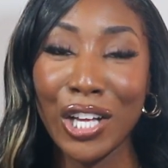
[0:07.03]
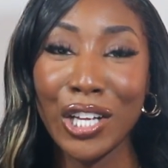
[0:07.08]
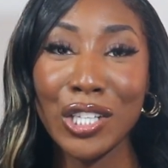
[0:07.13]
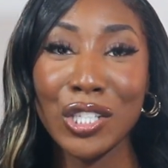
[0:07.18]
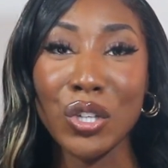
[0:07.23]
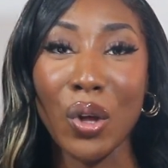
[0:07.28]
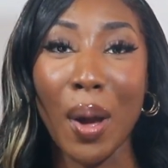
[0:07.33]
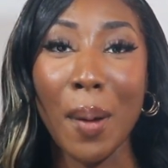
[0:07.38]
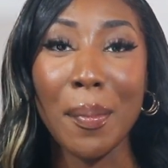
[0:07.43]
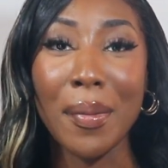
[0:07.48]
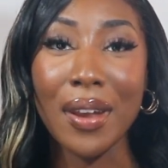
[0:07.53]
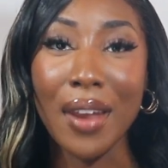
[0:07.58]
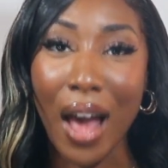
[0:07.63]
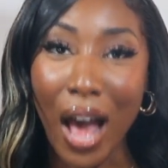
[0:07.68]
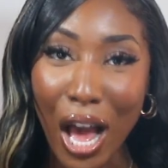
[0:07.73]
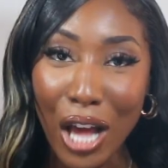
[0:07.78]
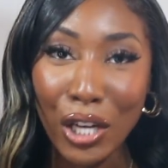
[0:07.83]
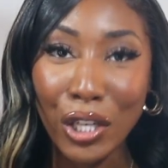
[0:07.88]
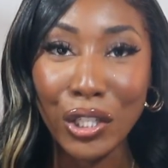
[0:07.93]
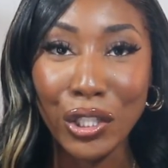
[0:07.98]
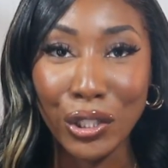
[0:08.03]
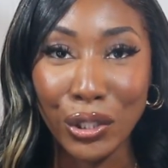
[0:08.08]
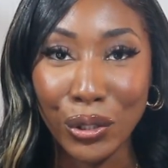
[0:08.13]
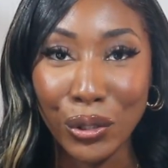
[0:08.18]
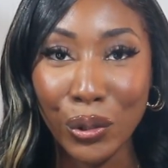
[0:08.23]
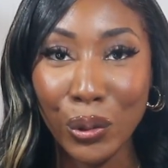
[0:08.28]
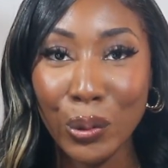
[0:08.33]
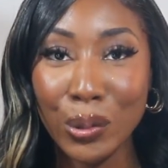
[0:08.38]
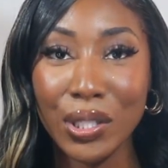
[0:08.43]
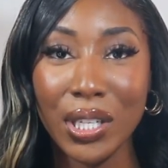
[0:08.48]
So I'm not
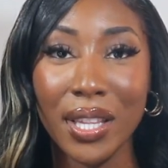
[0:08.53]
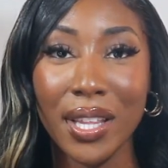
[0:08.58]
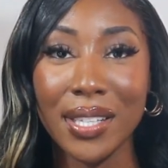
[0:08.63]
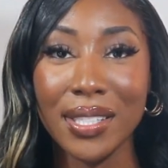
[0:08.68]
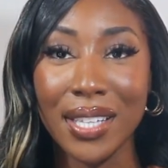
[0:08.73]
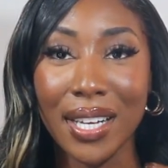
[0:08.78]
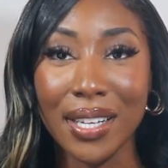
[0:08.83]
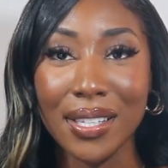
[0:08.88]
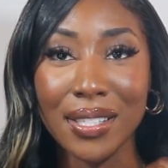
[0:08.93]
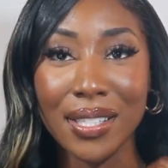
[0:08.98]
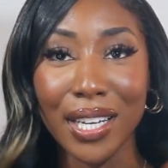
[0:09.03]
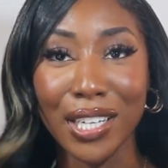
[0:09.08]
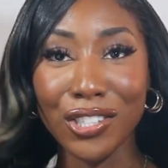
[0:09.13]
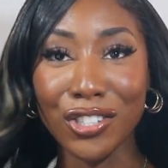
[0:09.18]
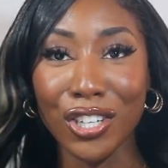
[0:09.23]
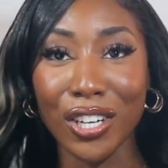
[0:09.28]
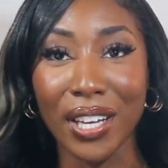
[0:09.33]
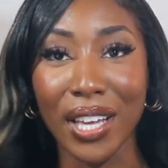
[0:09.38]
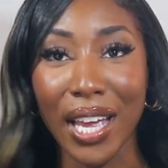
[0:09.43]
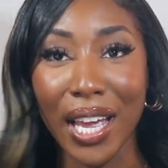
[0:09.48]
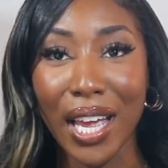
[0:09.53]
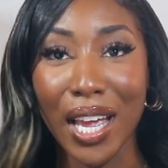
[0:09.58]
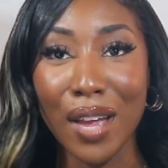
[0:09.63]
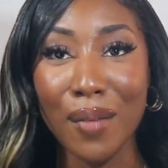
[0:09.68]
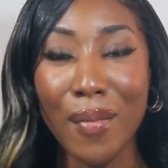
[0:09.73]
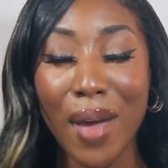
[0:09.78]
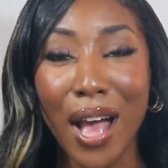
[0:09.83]
new to this extension game.